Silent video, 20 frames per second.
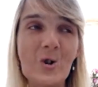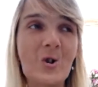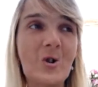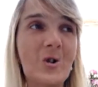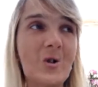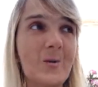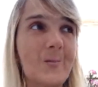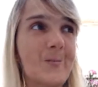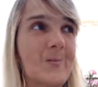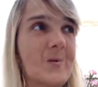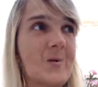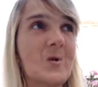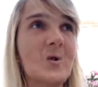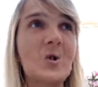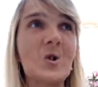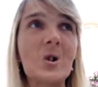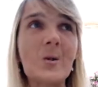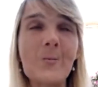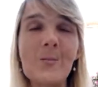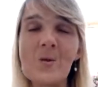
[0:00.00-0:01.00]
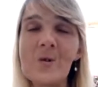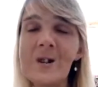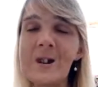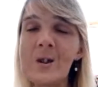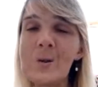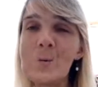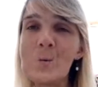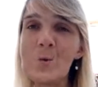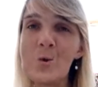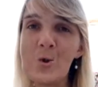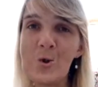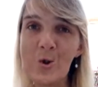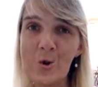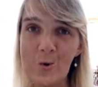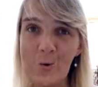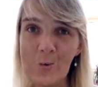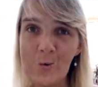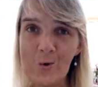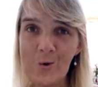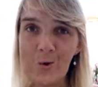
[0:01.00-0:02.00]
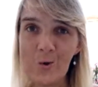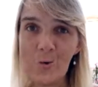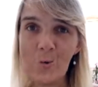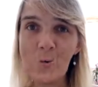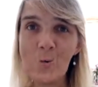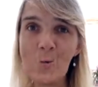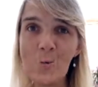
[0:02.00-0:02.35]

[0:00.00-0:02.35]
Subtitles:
Cooperate with those